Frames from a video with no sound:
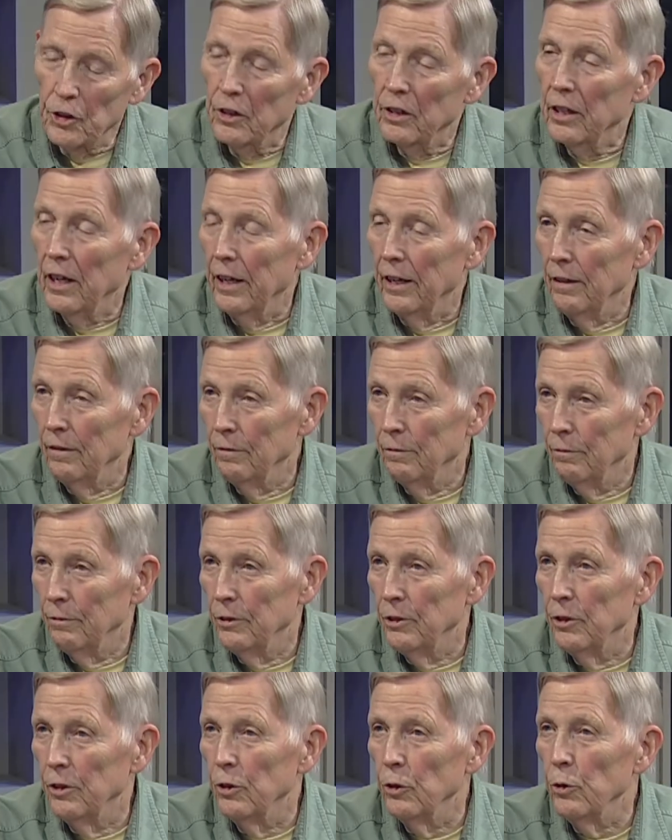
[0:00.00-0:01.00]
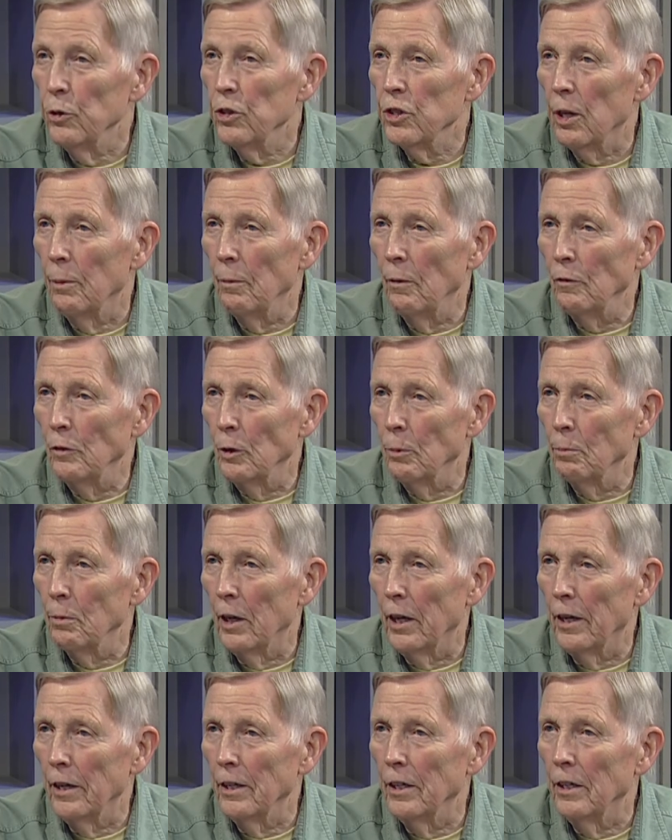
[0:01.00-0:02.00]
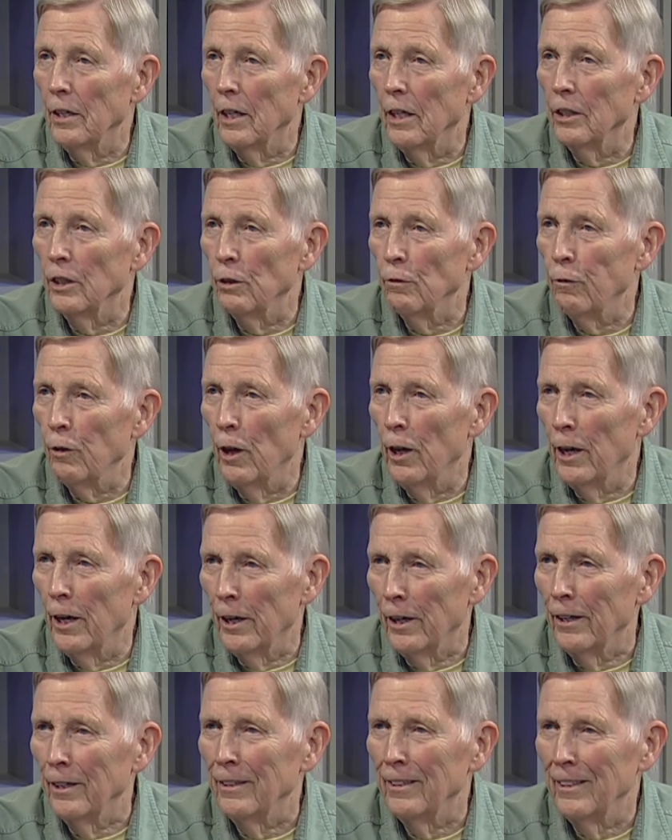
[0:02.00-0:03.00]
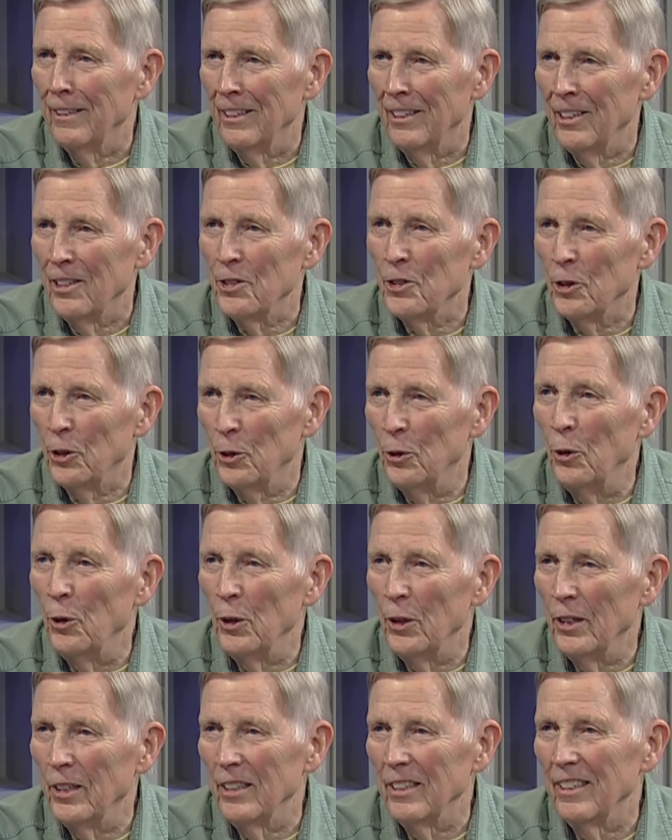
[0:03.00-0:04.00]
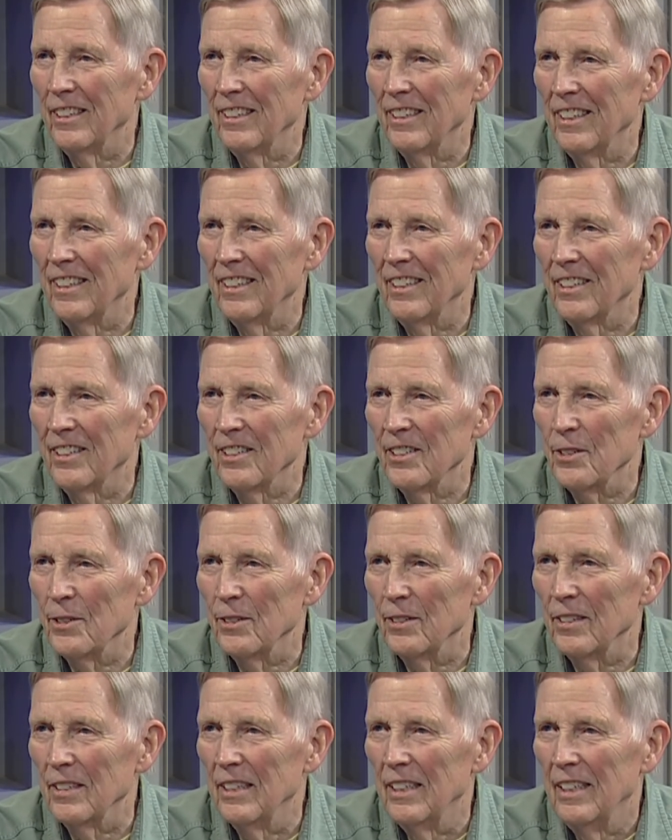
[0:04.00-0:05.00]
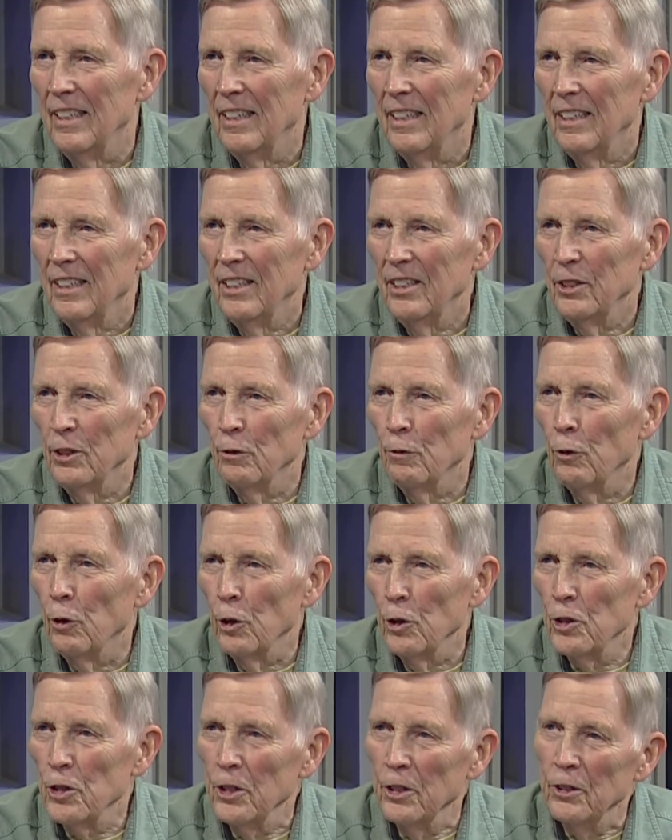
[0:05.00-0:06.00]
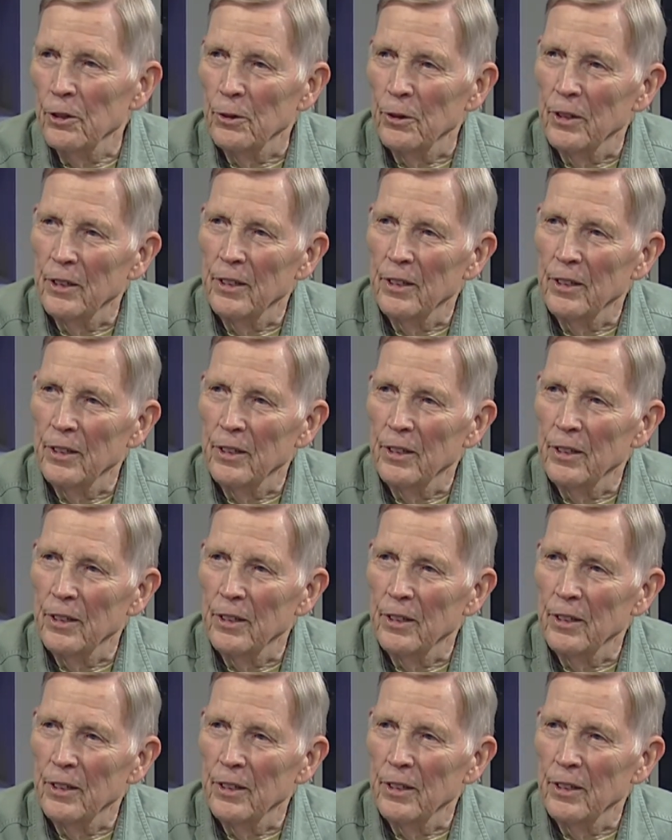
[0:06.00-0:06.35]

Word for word: you kind of you do some of your planning on the fly yeah. as you're going, and, and so yeah. you're forced into